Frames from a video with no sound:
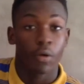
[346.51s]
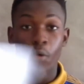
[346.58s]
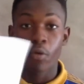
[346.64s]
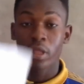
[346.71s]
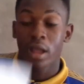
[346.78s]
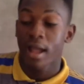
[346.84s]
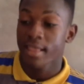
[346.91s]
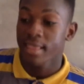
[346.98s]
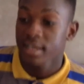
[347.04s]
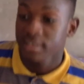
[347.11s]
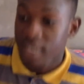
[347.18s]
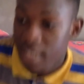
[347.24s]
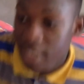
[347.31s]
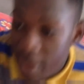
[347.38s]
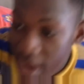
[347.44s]
We don't
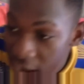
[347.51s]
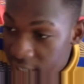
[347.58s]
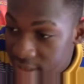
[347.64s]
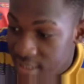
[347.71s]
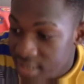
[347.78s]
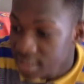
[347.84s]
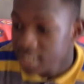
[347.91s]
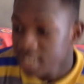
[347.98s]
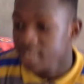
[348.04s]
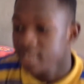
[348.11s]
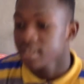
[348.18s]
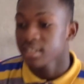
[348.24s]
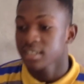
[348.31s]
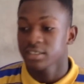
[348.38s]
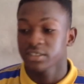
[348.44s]
understand the grass, you see
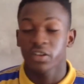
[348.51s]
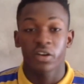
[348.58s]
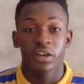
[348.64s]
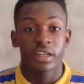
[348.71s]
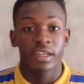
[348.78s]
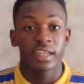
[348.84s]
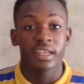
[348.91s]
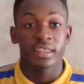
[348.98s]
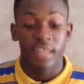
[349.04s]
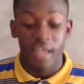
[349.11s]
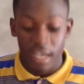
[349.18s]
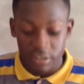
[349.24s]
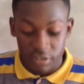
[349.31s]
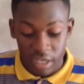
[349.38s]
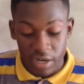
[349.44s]
it? So, yeah,
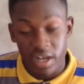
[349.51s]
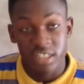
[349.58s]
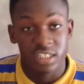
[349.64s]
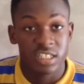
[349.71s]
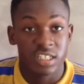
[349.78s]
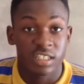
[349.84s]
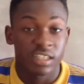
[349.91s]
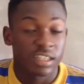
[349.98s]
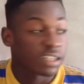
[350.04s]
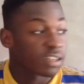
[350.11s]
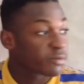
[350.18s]
thanks for watching.